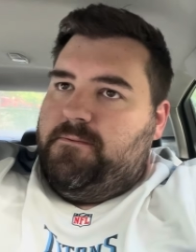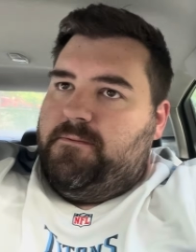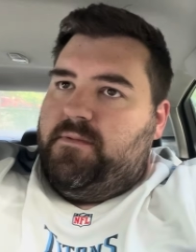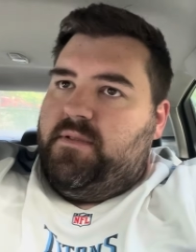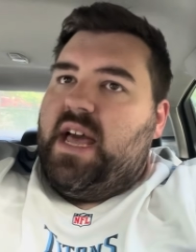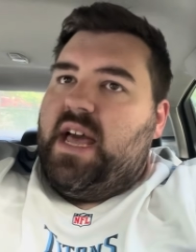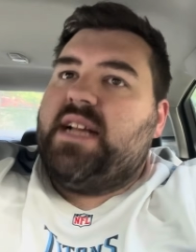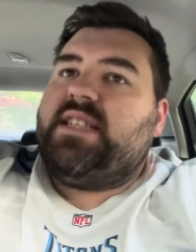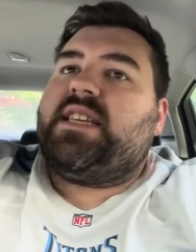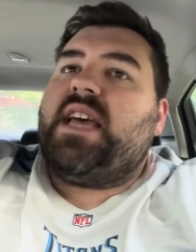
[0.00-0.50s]

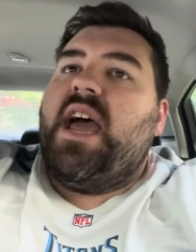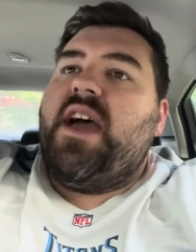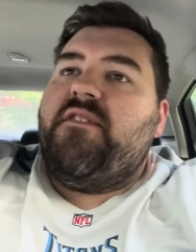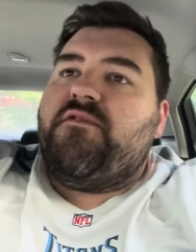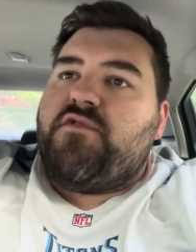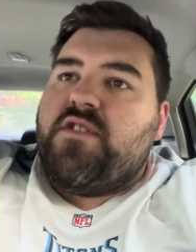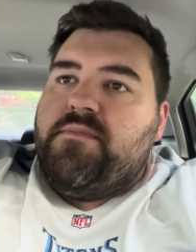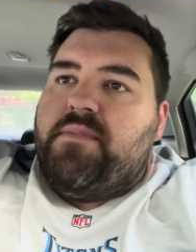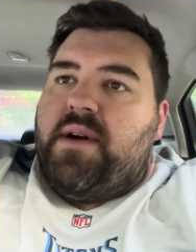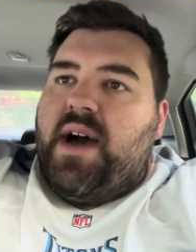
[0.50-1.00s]
That's
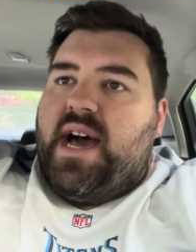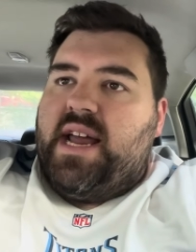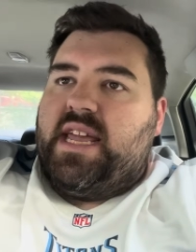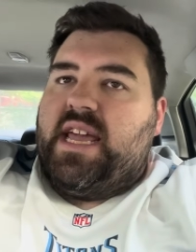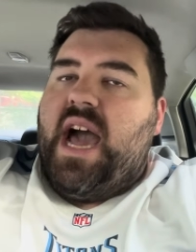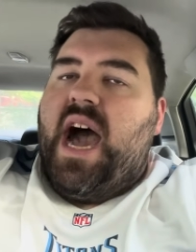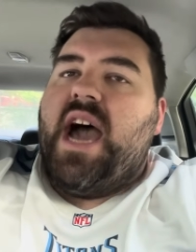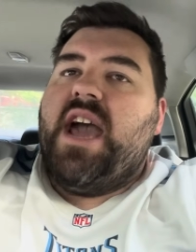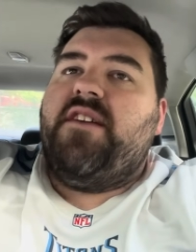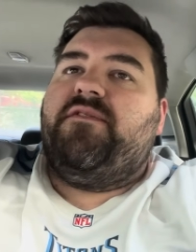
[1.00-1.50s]
everybody.
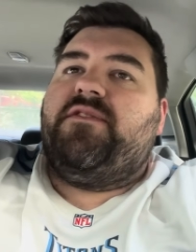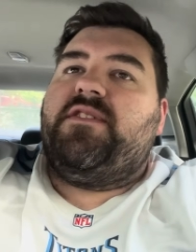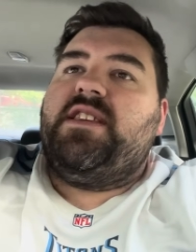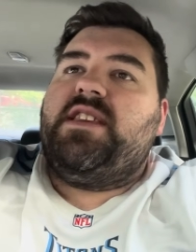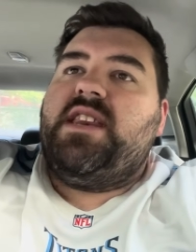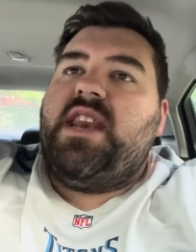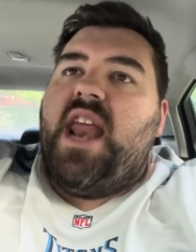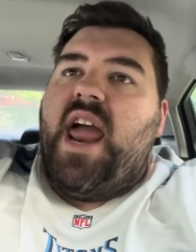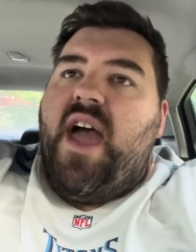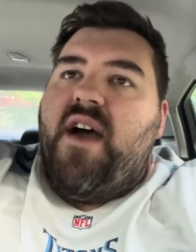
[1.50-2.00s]
I have
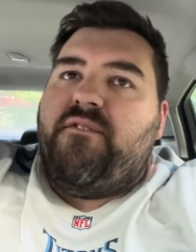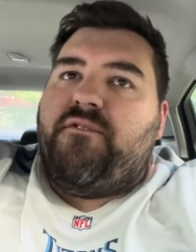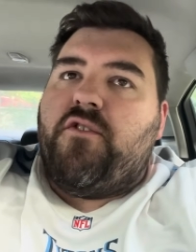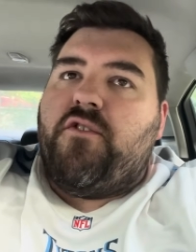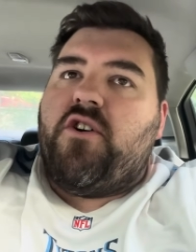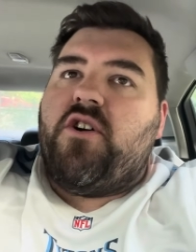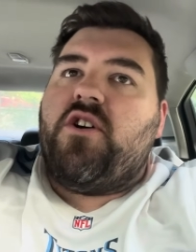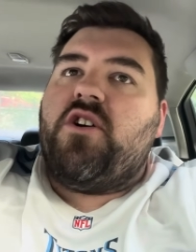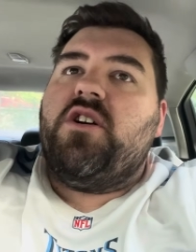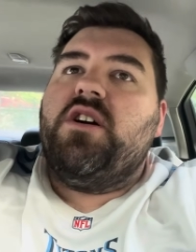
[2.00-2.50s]

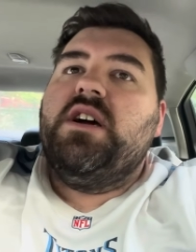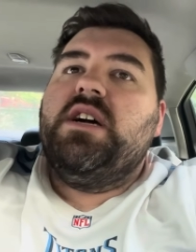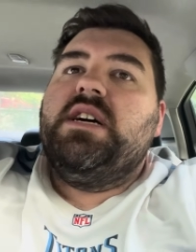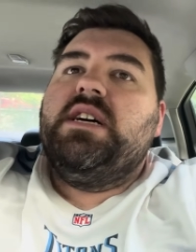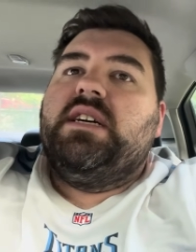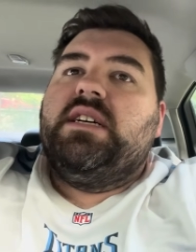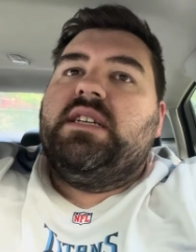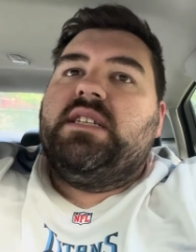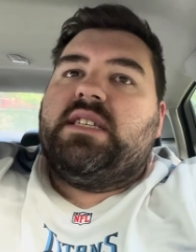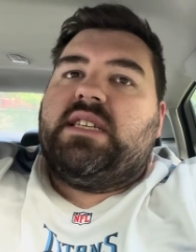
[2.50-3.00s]
never
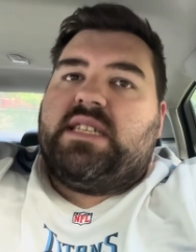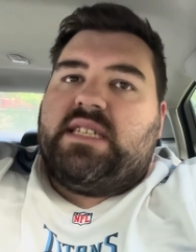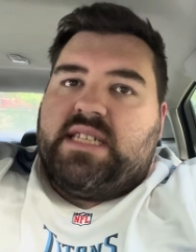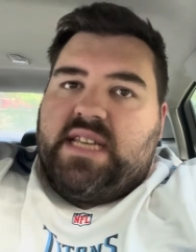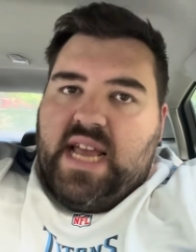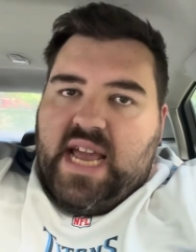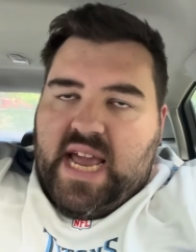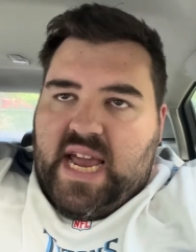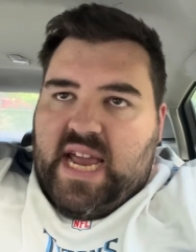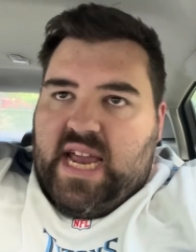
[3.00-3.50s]

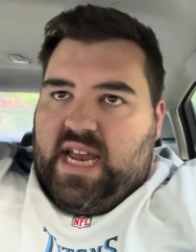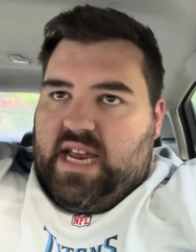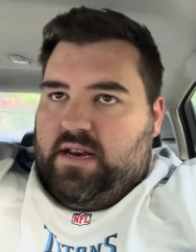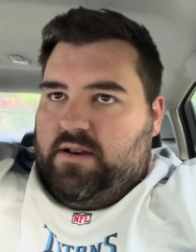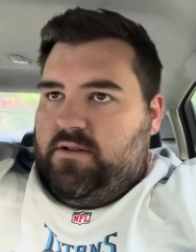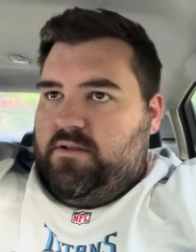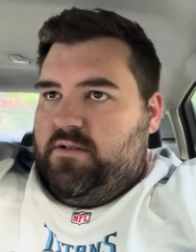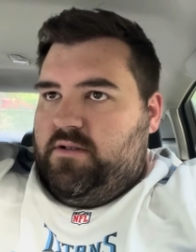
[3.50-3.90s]
seen